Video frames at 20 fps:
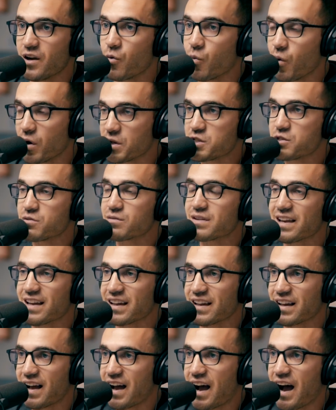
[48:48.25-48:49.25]
Once you
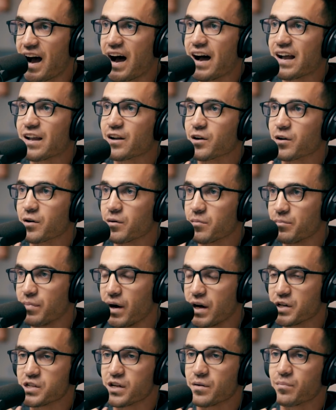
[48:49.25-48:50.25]
get higher
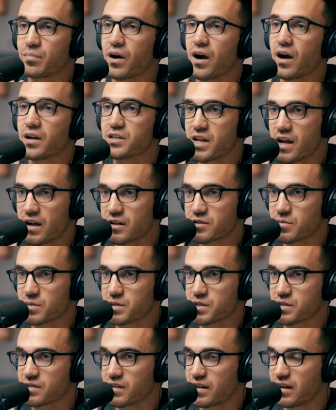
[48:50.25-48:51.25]
budget projects,
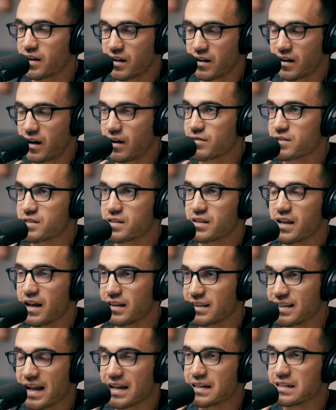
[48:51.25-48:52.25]
which is like obviously
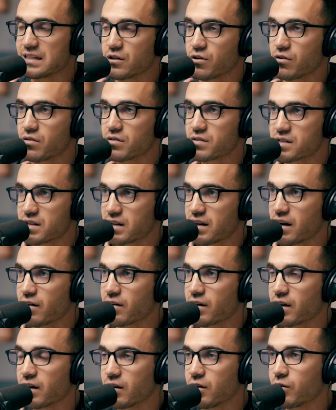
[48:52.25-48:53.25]
the ideal
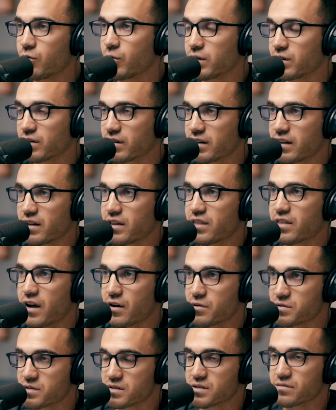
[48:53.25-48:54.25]
scenario when you're getting
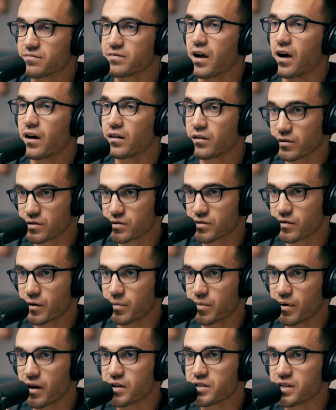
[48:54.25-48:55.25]
thousands of dollars for
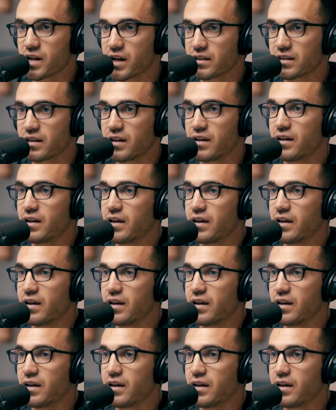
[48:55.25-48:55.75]
a project,